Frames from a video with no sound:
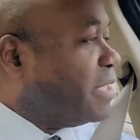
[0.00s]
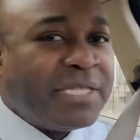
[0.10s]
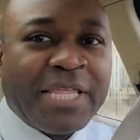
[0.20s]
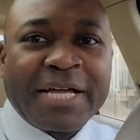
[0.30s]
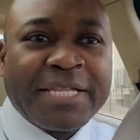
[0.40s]

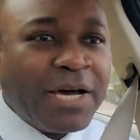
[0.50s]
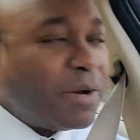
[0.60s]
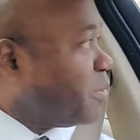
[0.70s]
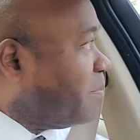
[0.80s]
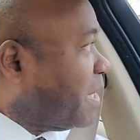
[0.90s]
that can
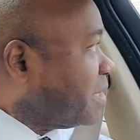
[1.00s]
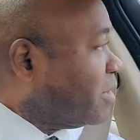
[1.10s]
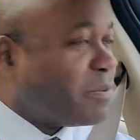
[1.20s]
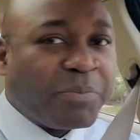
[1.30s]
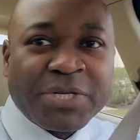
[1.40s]
help you master
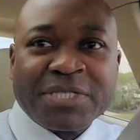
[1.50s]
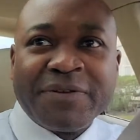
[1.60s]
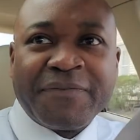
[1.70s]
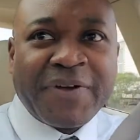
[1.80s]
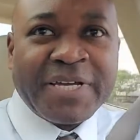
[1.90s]
your
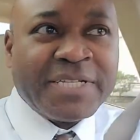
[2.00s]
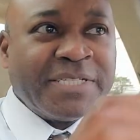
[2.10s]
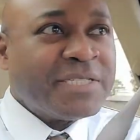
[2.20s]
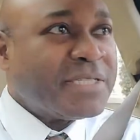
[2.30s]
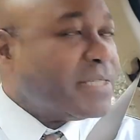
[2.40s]
personal
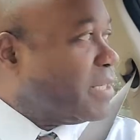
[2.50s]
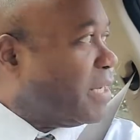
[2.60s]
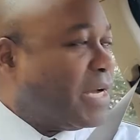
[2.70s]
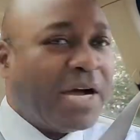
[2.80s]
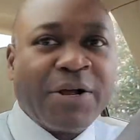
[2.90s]
finance
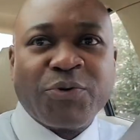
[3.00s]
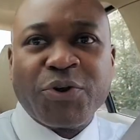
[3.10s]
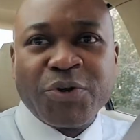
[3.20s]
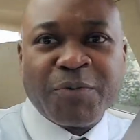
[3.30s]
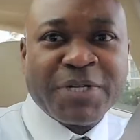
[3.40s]
and grow
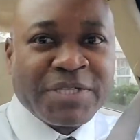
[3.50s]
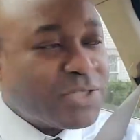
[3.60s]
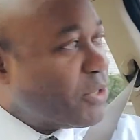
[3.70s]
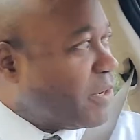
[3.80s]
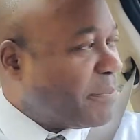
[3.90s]
your wealth.
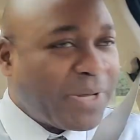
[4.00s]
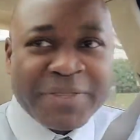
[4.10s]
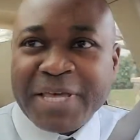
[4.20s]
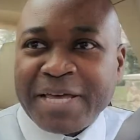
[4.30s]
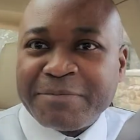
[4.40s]
Sorry
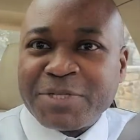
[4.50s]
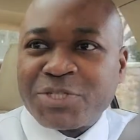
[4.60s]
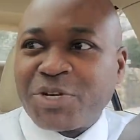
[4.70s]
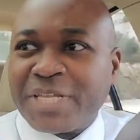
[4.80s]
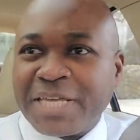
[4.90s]
about that, I'm
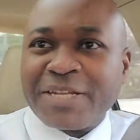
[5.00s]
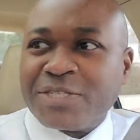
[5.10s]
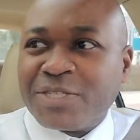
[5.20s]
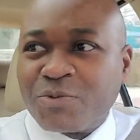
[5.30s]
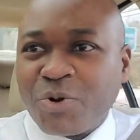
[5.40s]
just trying to get
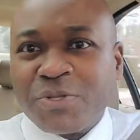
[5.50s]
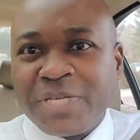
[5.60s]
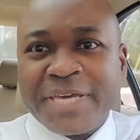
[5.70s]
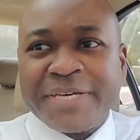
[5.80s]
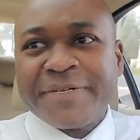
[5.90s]
onto the road
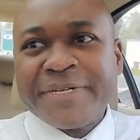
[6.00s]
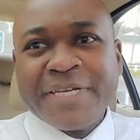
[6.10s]
here.